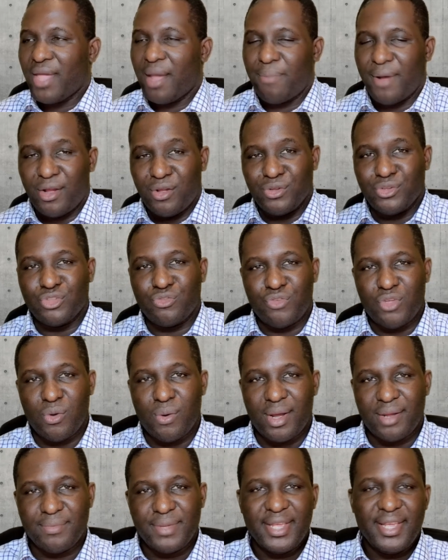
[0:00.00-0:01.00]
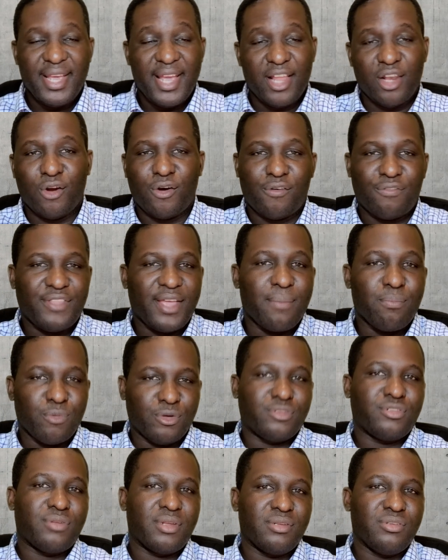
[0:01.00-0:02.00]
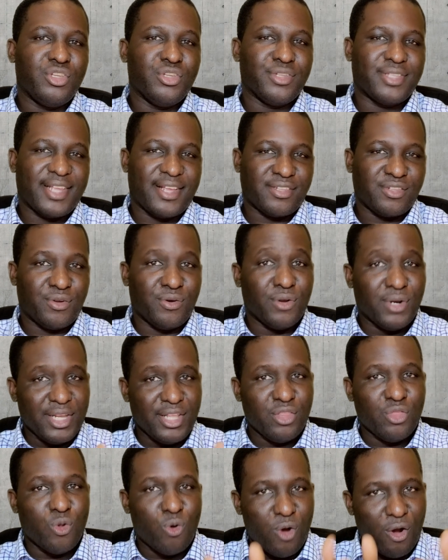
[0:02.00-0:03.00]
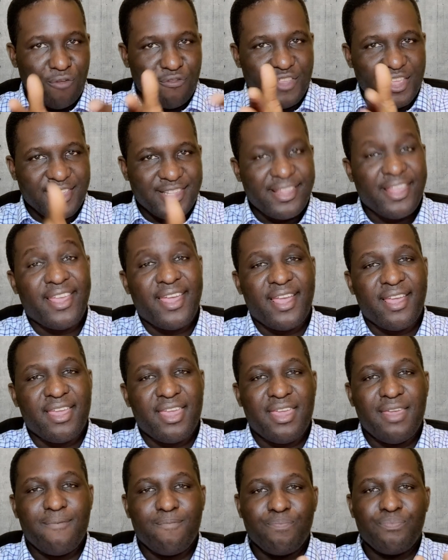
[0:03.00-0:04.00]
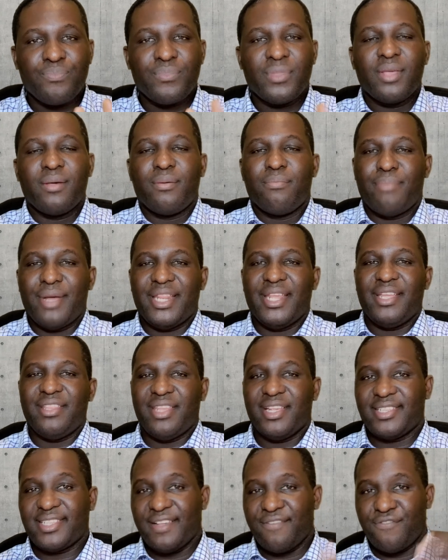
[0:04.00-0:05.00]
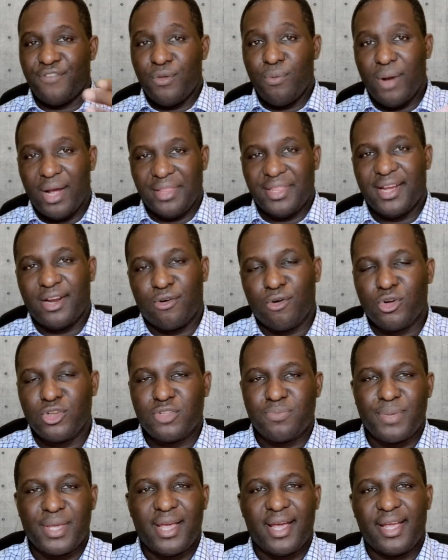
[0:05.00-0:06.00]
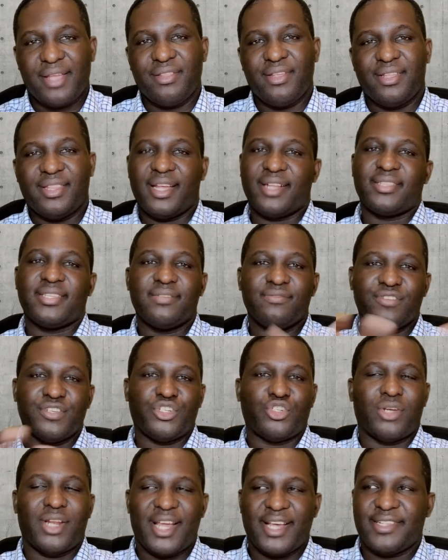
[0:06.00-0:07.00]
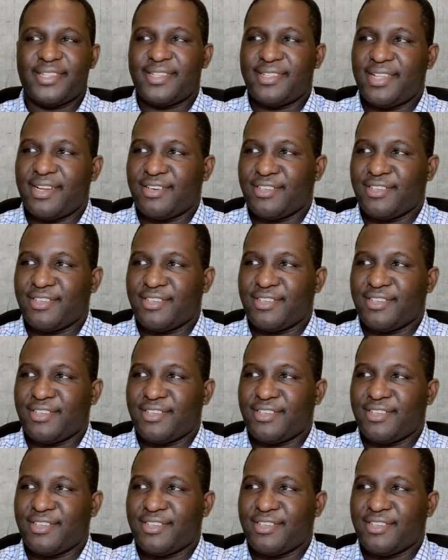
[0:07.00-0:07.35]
ABAQUS viewer. A lot of time, most users only know of the CAE, but then there's a viewer that runs behind it that visualizes the